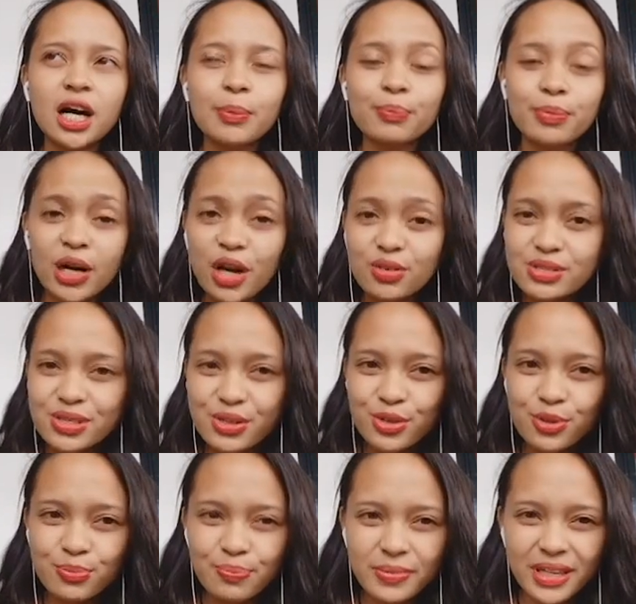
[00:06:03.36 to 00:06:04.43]
brow
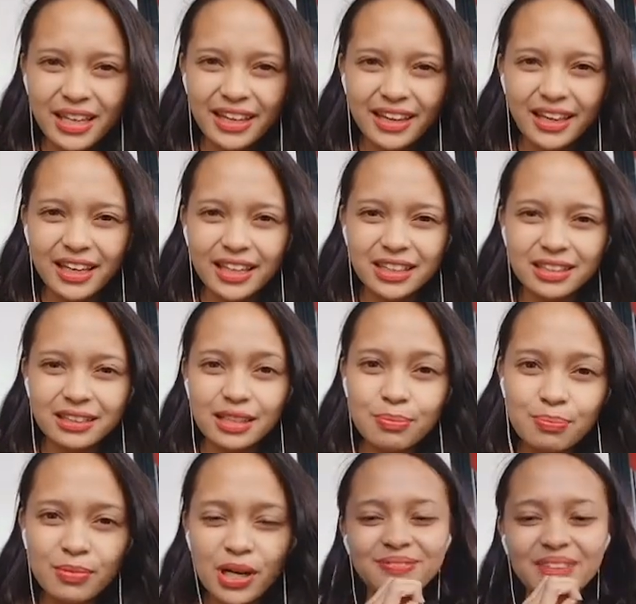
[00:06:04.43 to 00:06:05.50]
soap and lip
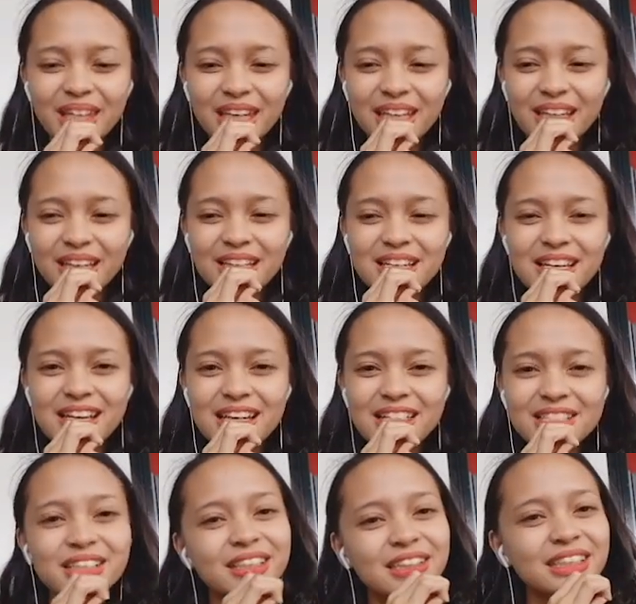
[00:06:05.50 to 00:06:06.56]
balm.
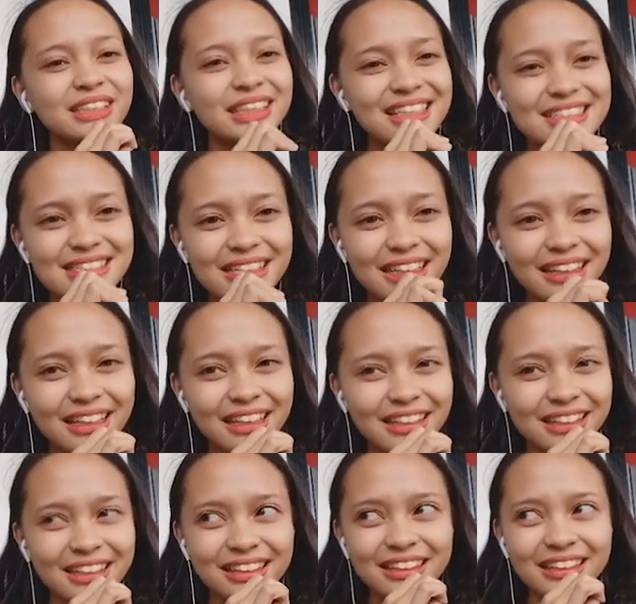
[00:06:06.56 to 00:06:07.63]
So, that's it.
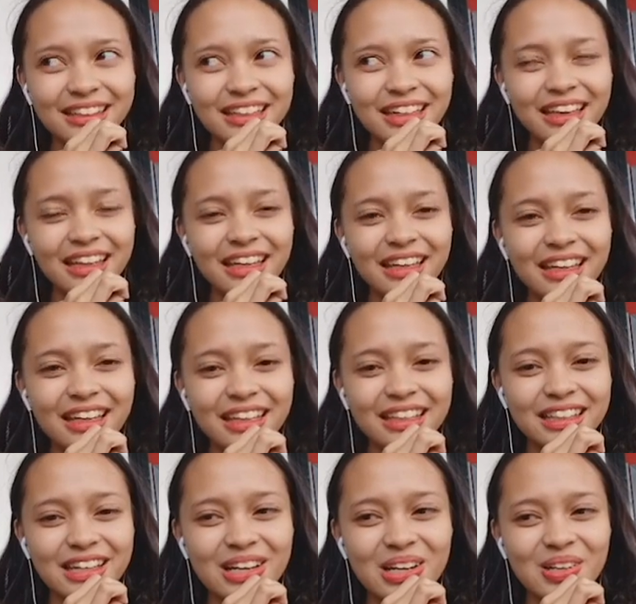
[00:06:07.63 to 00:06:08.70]
And,
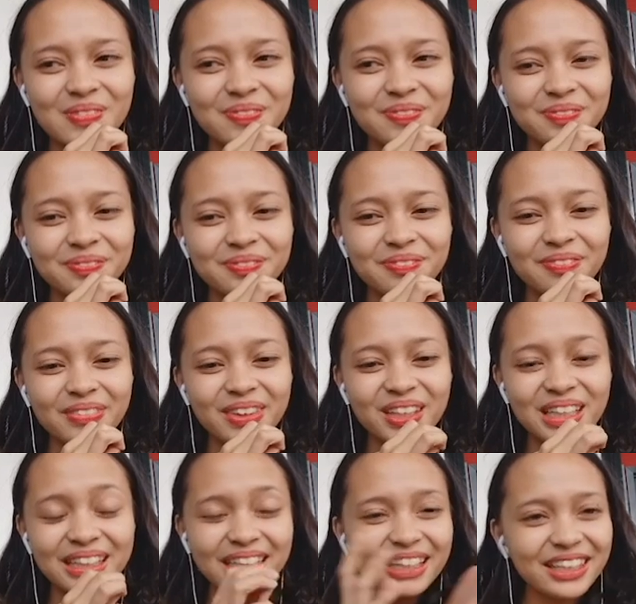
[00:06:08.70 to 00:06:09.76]

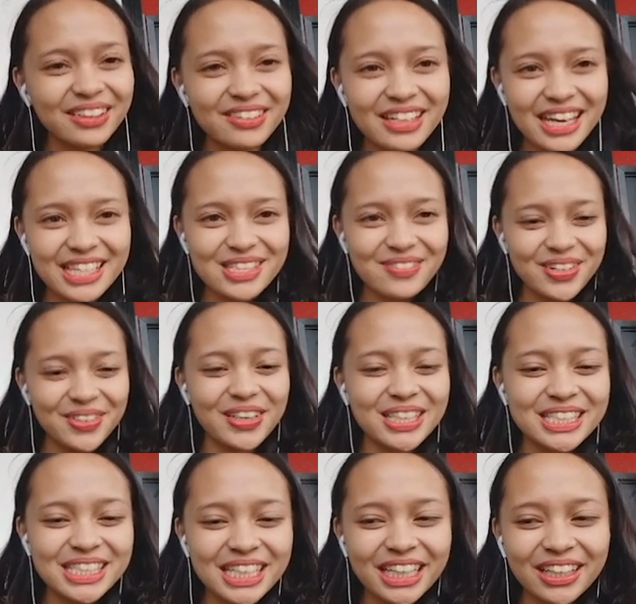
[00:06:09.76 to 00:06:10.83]
thank you guys for
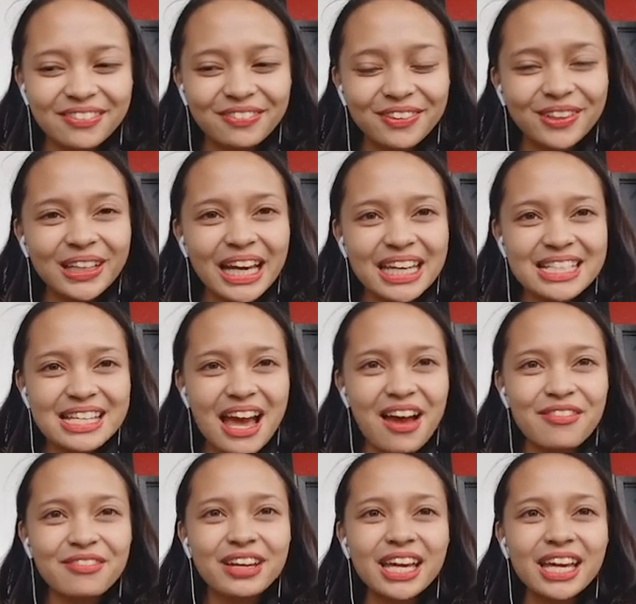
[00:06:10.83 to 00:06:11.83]
watching. If you guys have,